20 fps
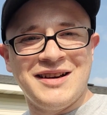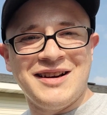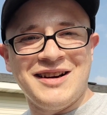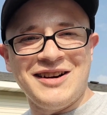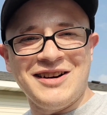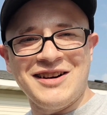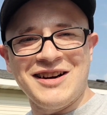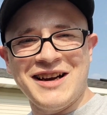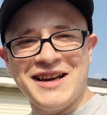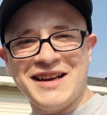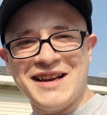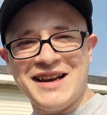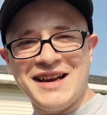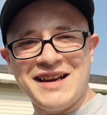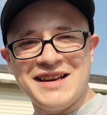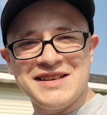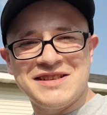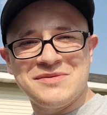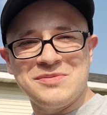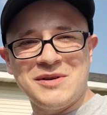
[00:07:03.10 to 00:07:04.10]
Alright
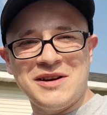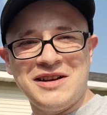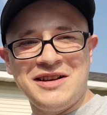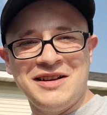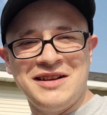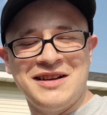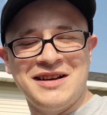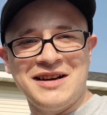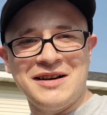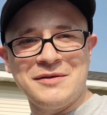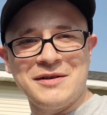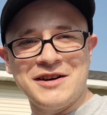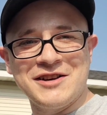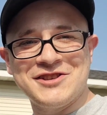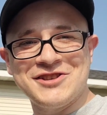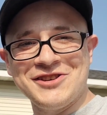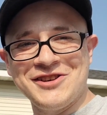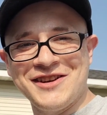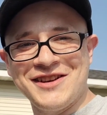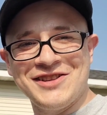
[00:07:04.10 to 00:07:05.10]
guys, well, I'm going to
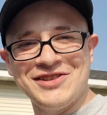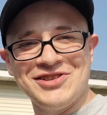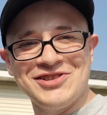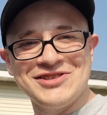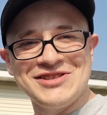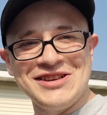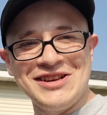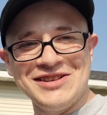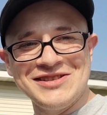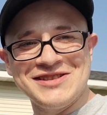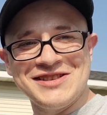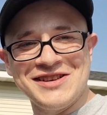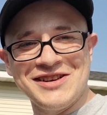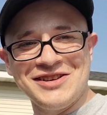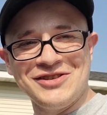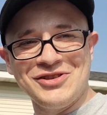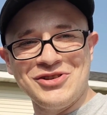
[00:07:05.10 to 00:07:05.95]
show you the results here